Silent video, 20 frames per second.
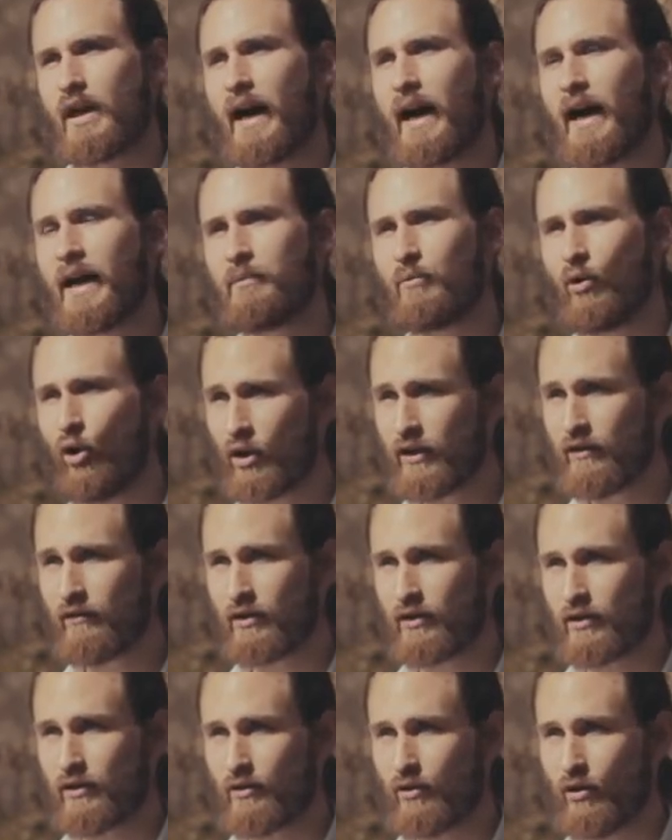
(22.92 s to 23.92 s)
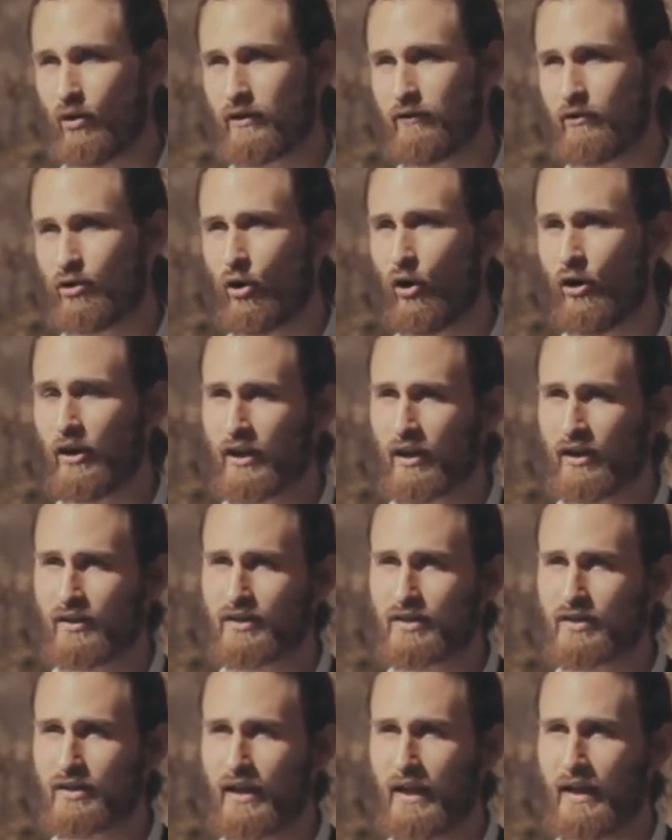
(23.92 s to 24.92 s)
I'm Oliver
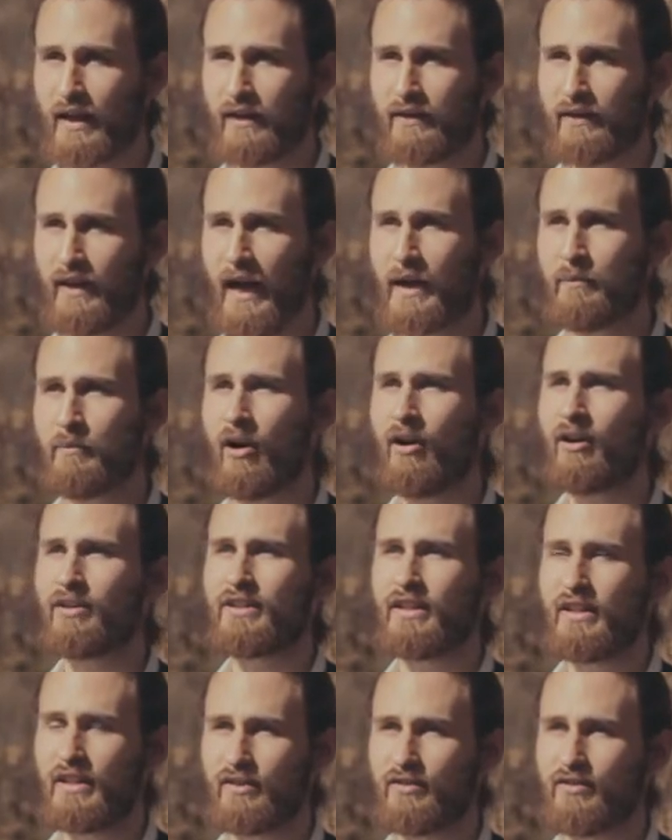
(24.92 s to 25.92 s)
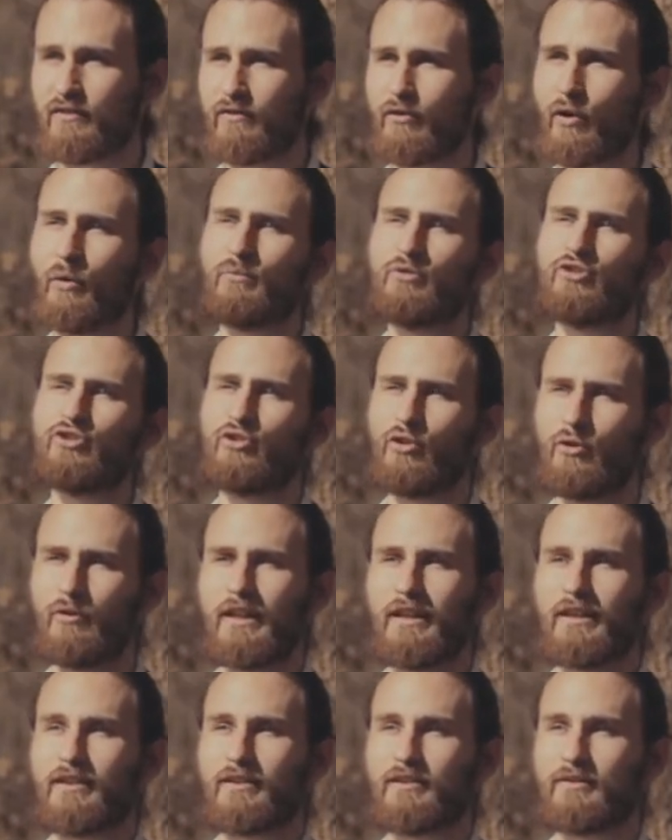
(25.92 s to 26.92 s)
Hojas, and I'm an artist from
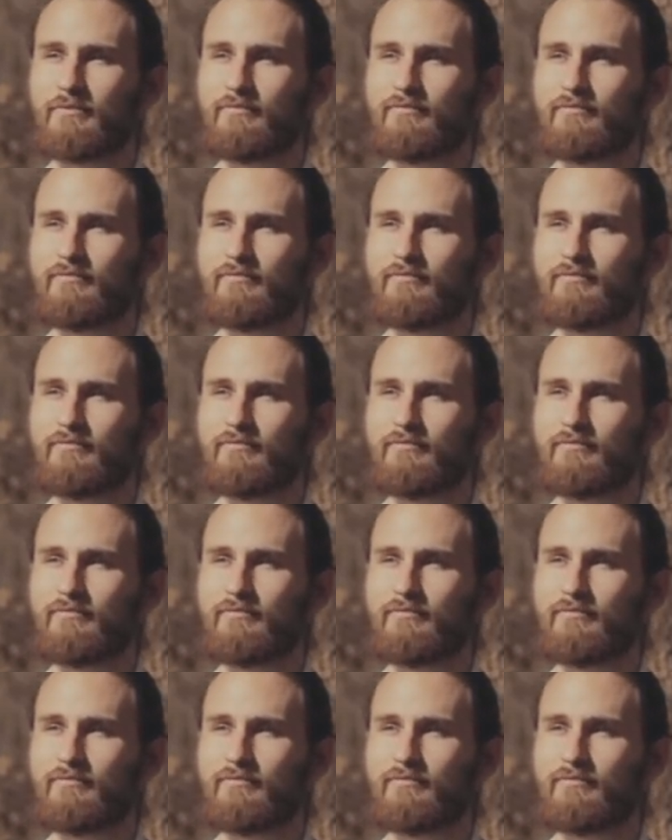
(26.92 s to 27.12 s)
Zurich.